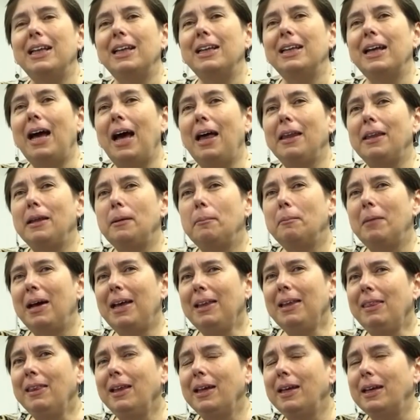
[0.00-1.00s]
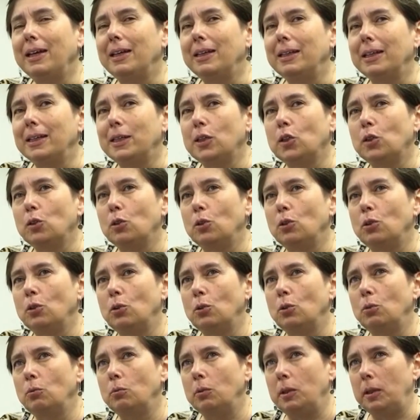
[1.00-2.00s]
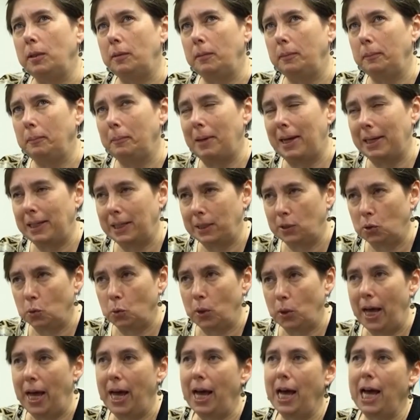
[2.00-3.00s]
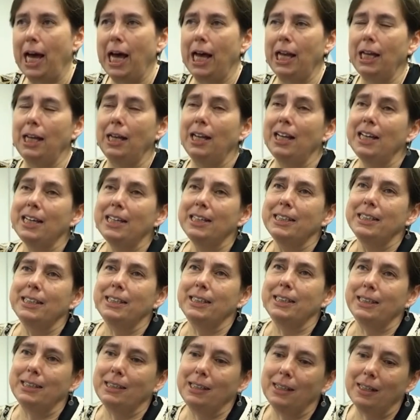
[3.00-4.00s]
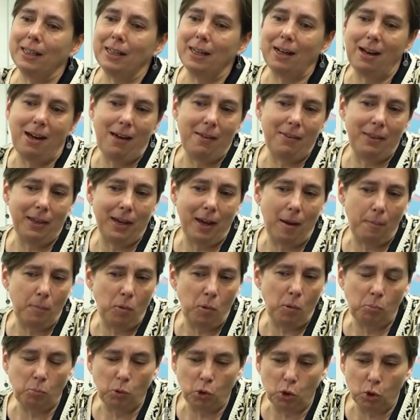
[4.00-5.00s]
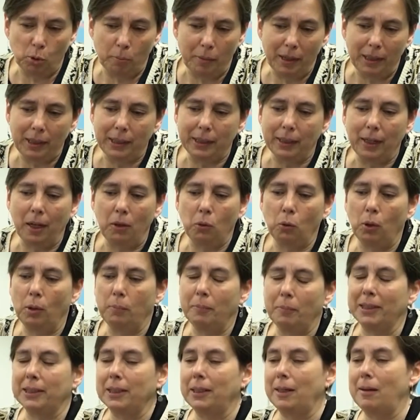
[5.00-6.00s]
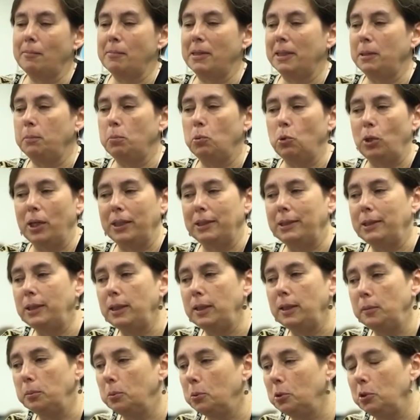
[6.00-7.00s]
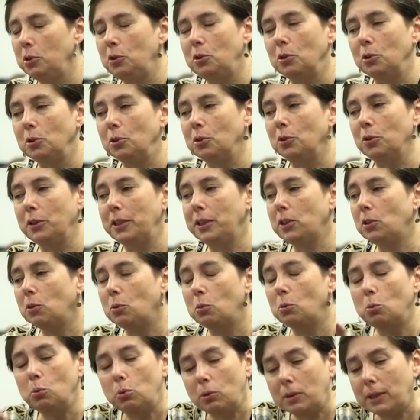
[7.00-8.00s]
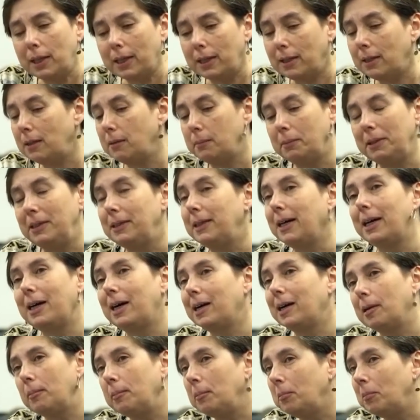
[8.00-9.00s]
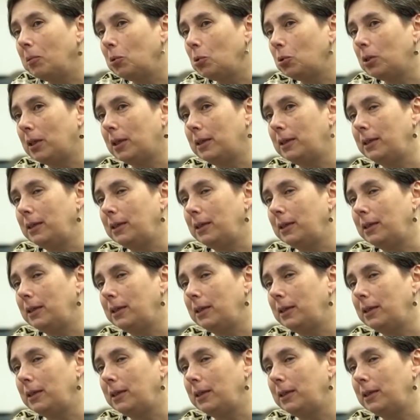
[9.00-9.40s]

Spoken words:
In addition to the fact that this is more natural, let's say, much more linked to manipulative material, an advantage that I would like to